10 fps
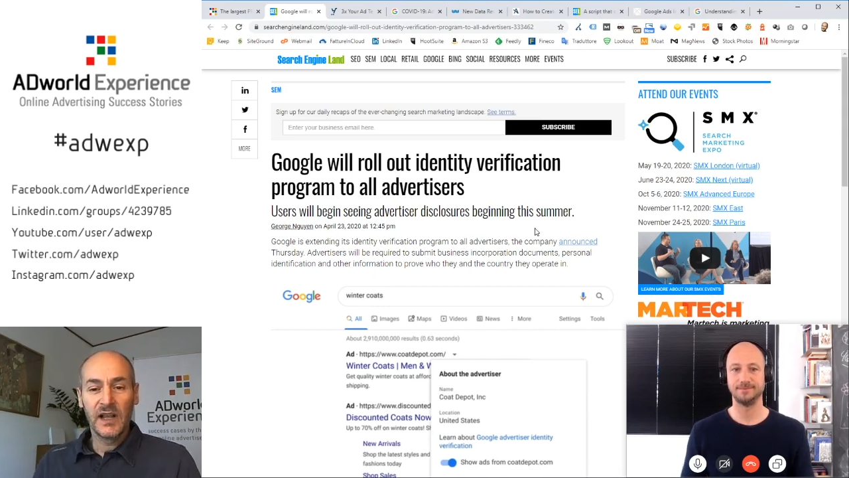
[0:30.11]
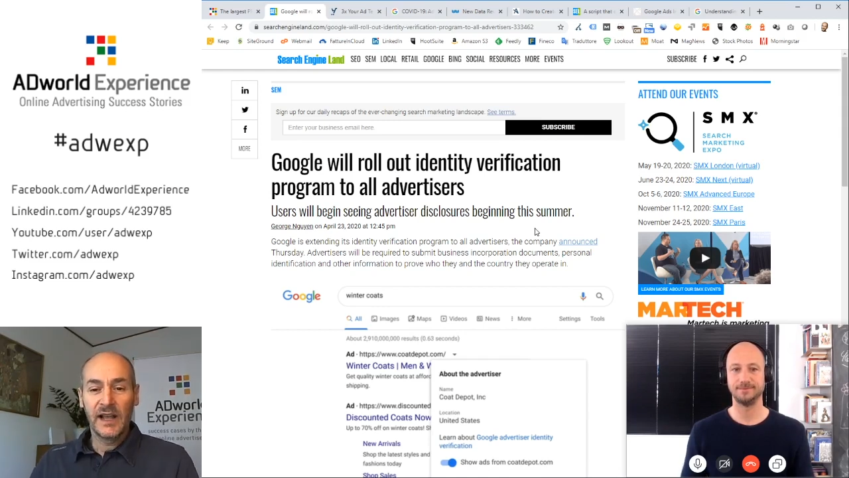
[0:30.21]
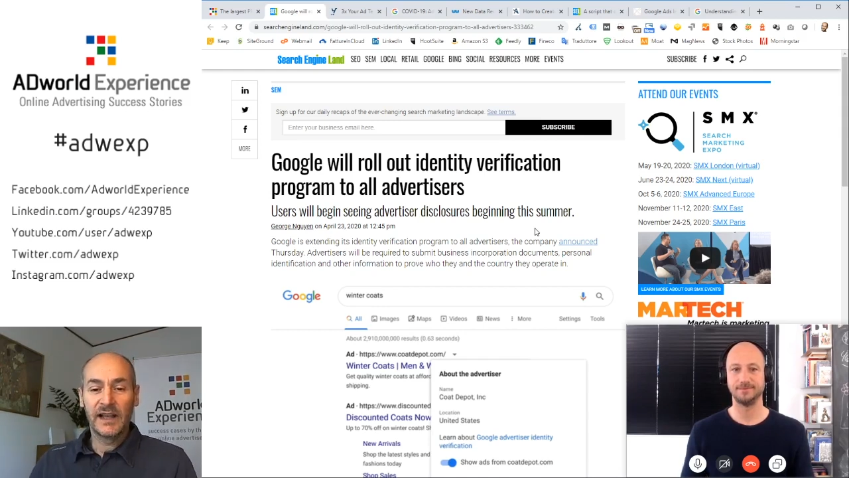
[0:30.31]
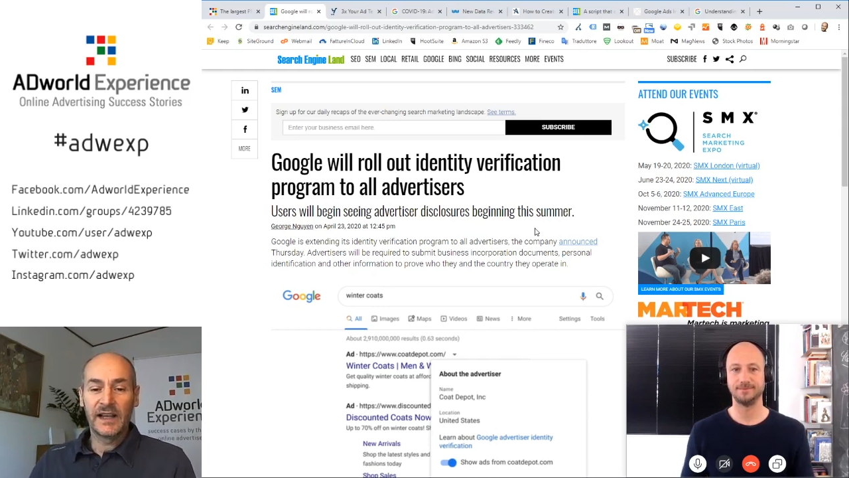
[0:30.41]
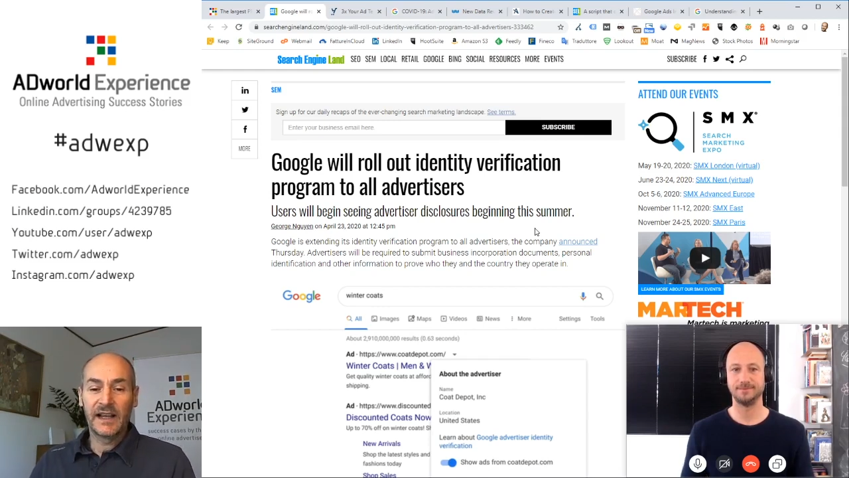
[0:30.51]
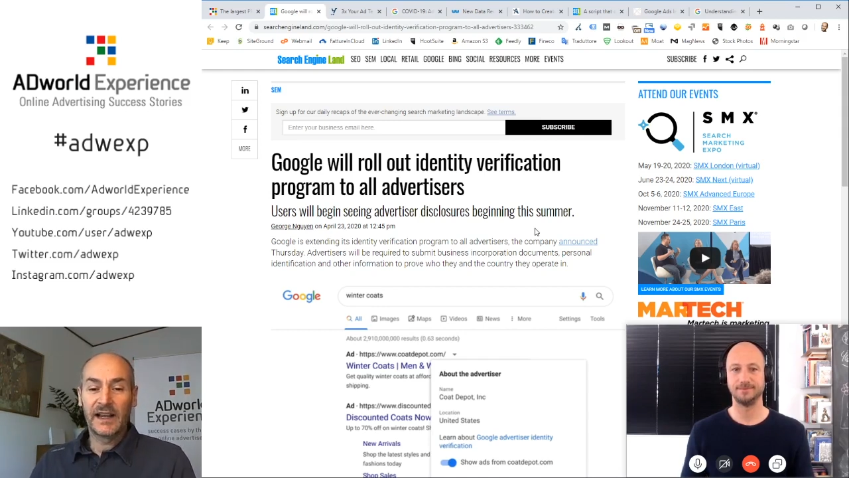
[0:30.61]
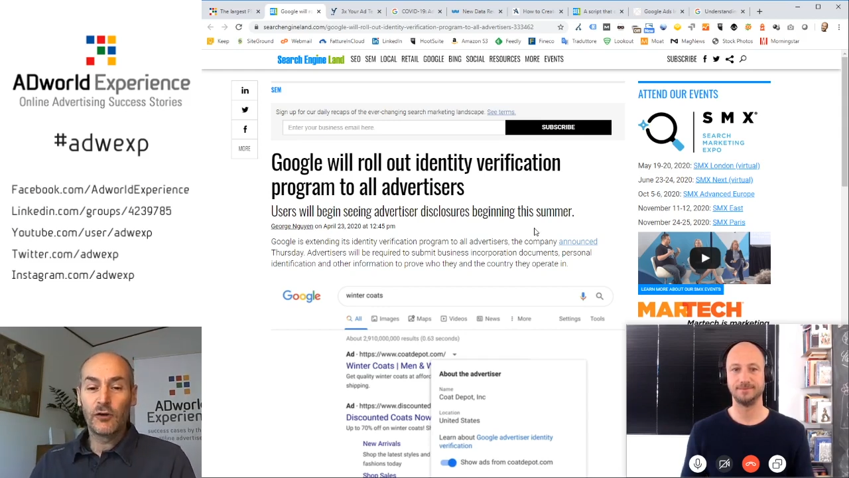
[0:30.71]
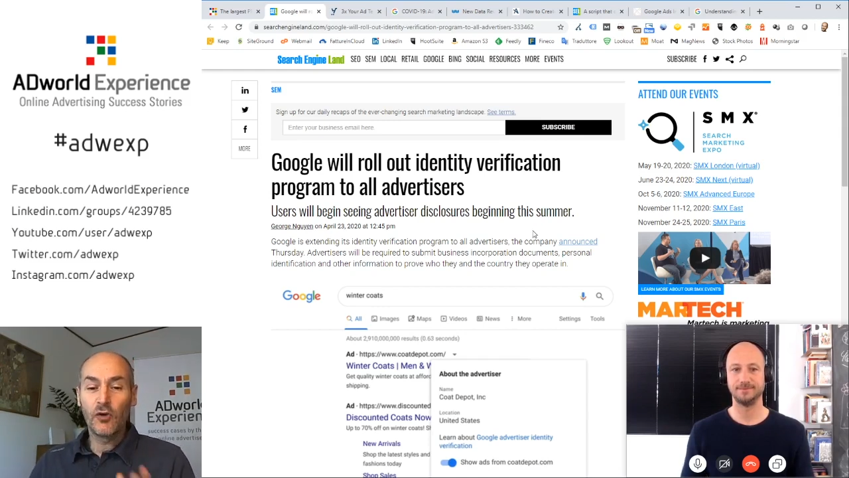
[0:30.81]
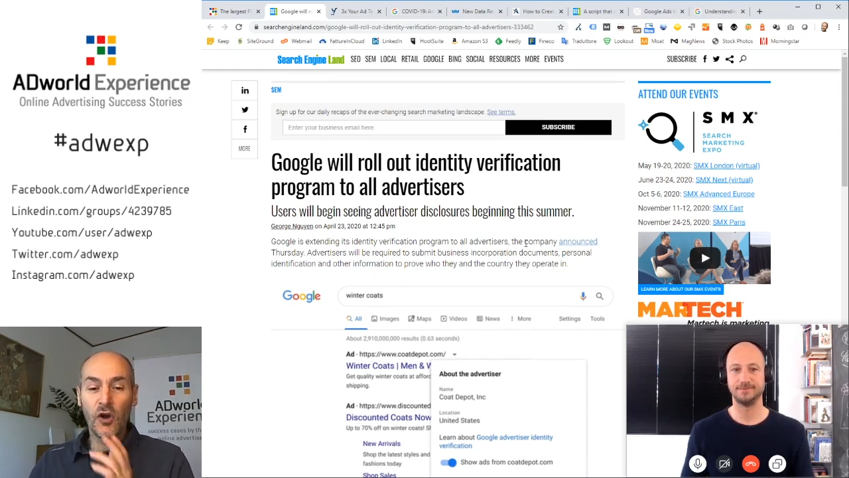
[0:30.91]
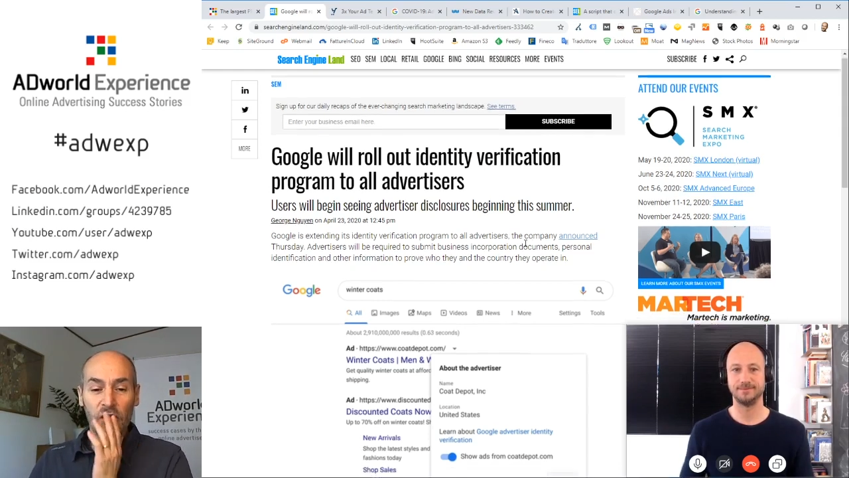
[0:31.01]

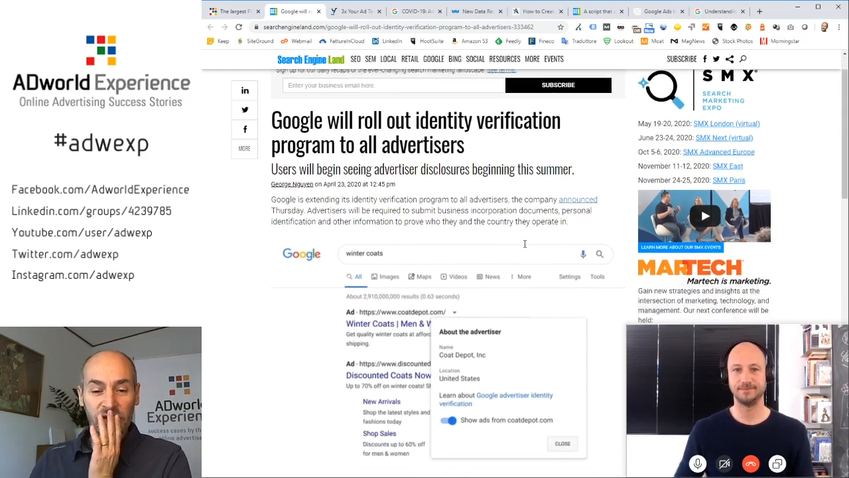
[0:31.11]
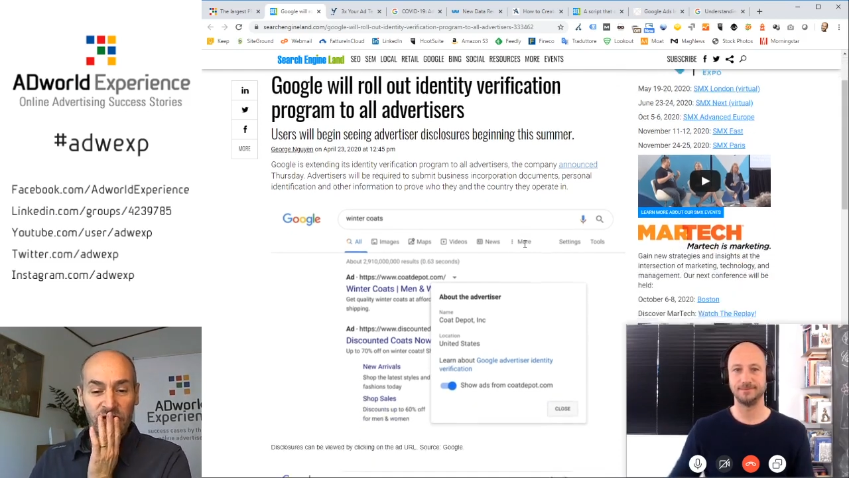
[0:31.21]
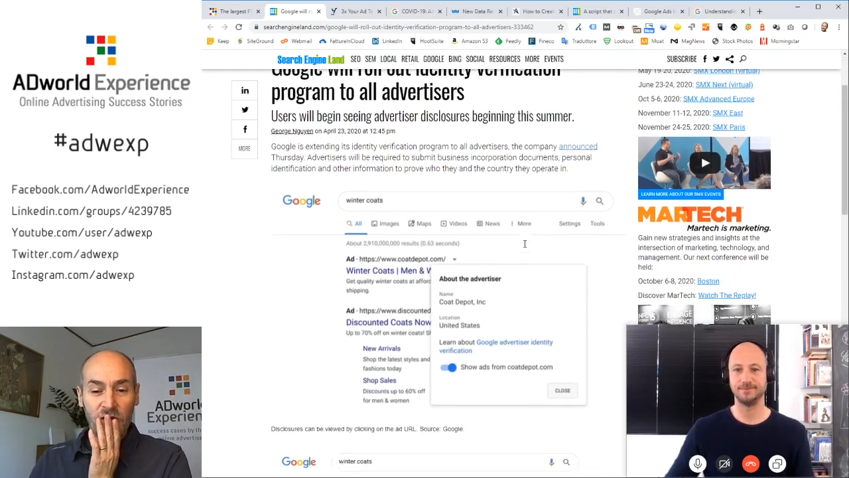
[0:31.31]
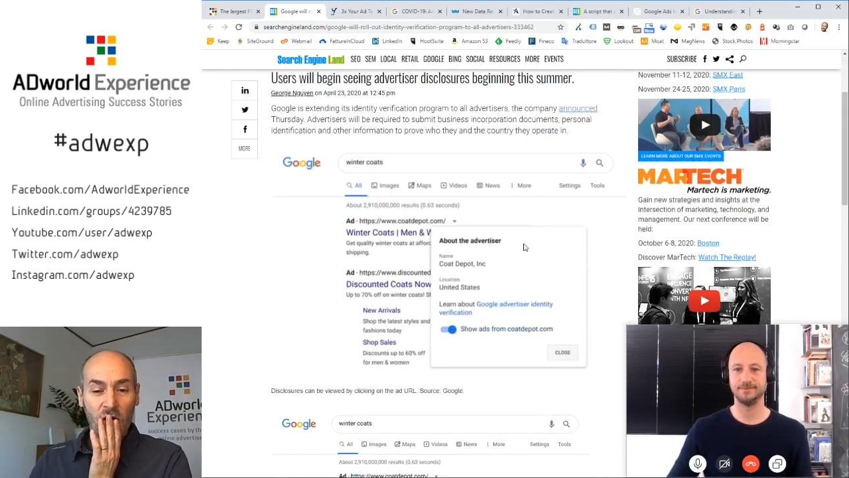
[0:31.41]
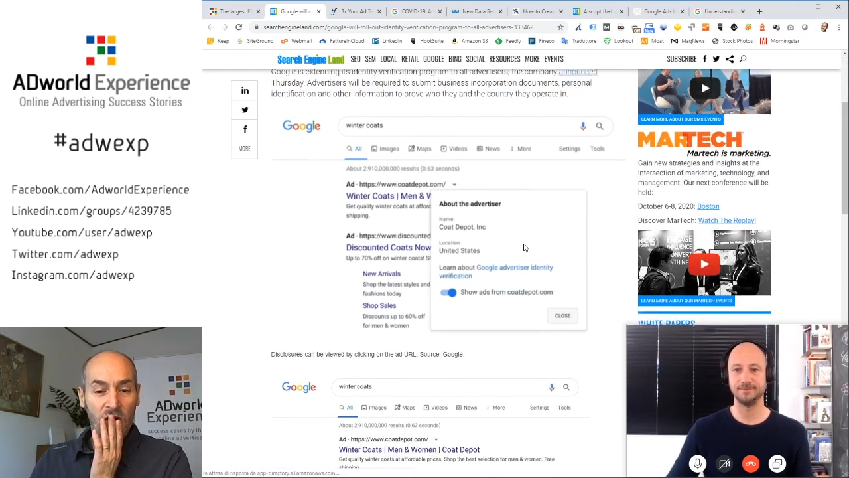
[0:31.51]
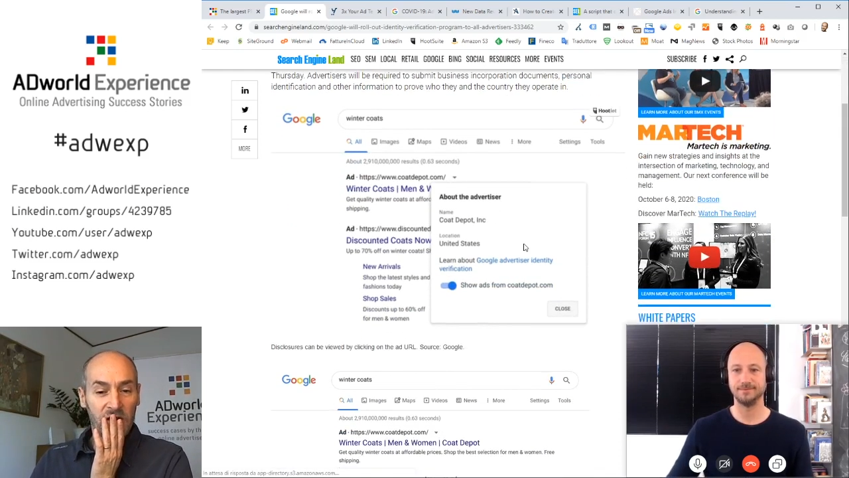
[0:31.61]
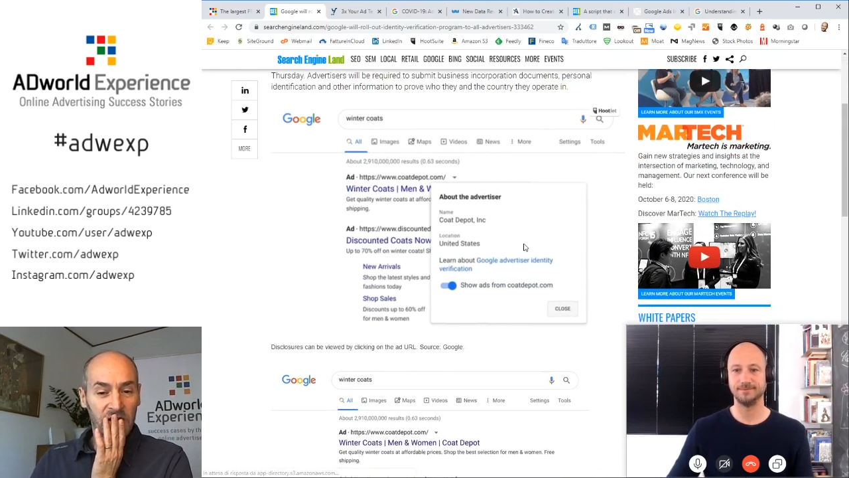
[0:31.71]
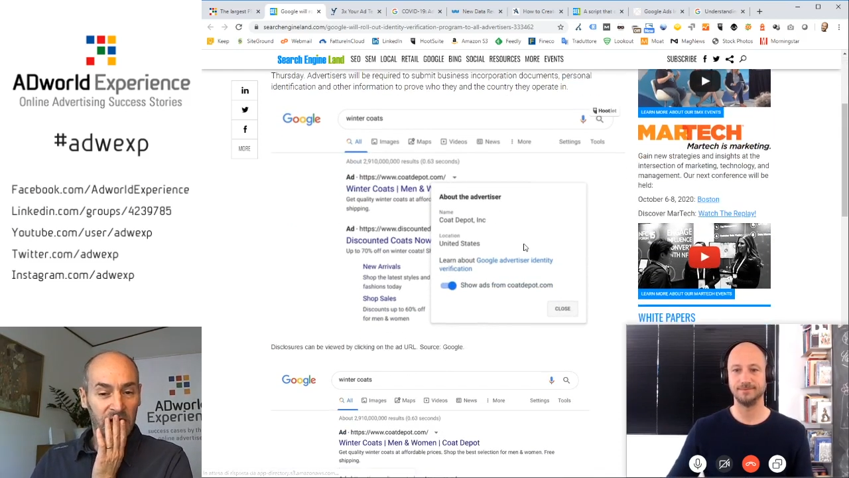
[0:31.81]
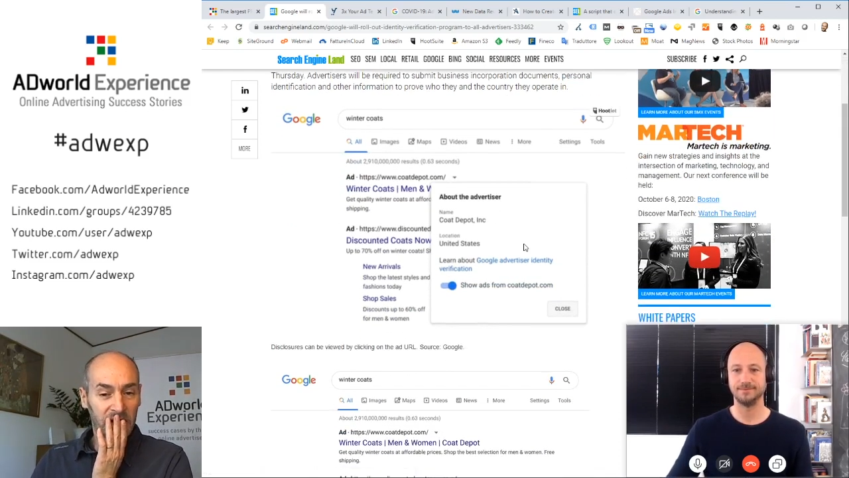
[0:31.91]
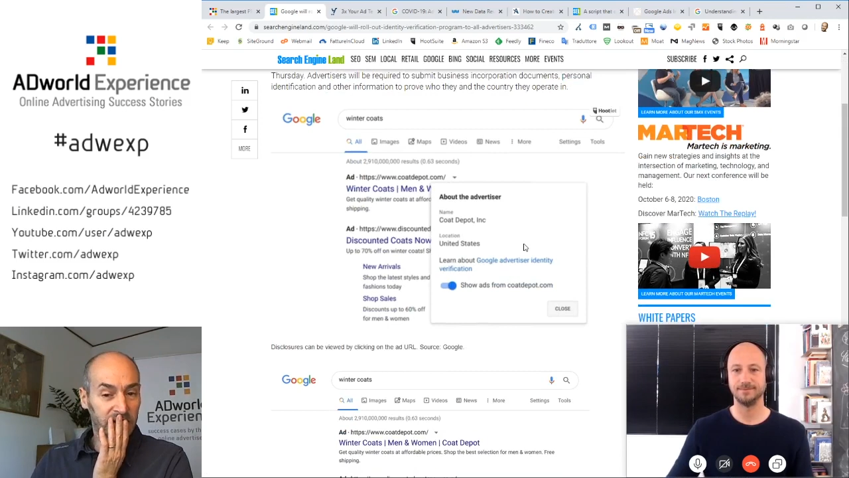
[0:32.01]
Google is
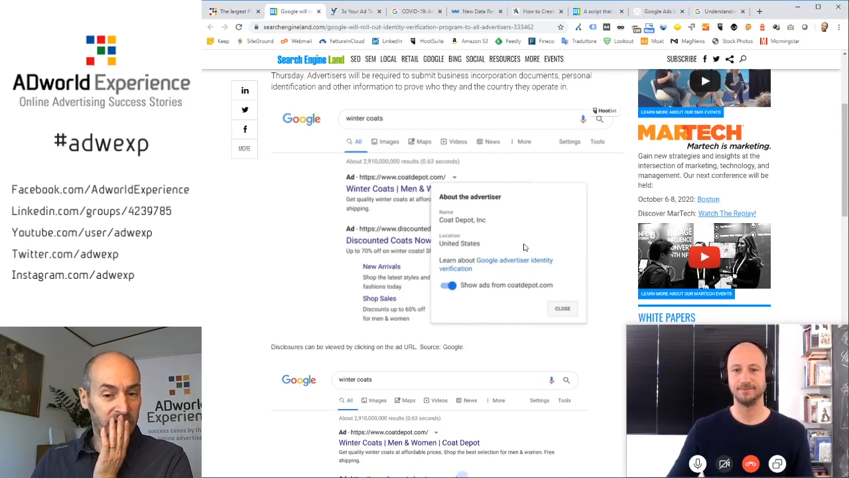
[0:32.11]
going